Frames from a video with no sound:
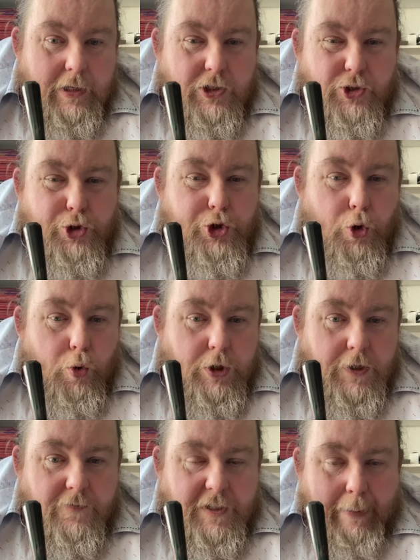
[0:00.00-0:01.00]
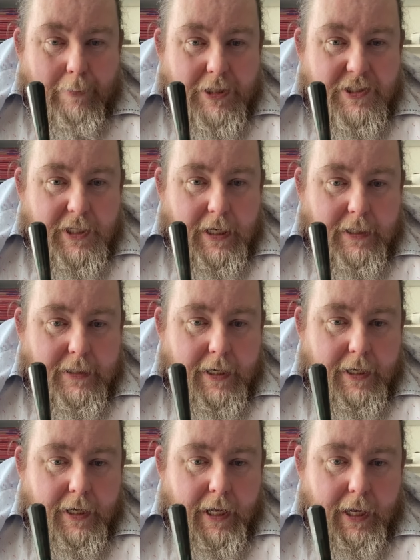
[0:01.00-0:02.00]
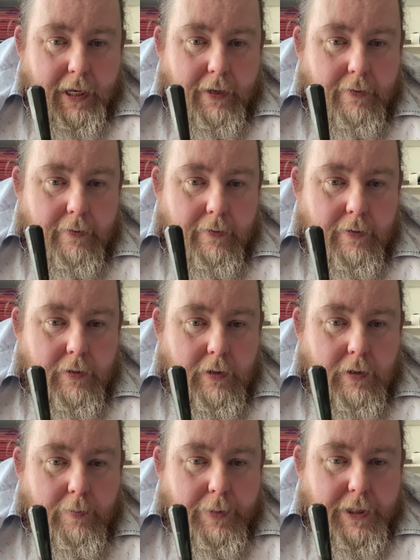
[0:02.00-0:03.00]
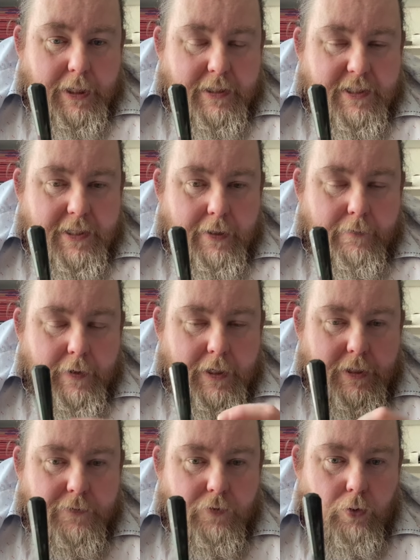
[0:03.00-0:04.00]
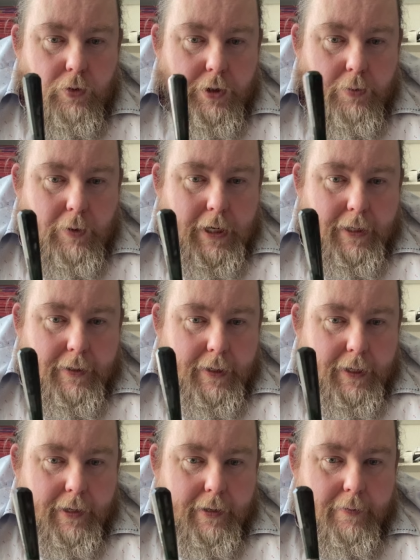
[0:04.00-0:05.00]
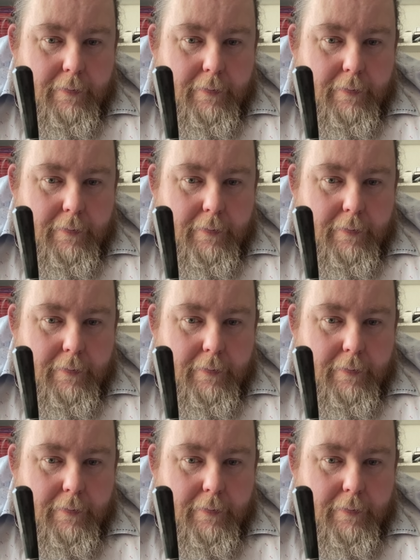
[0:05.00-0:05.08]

damascened inlay, but in silver, has fallen away there.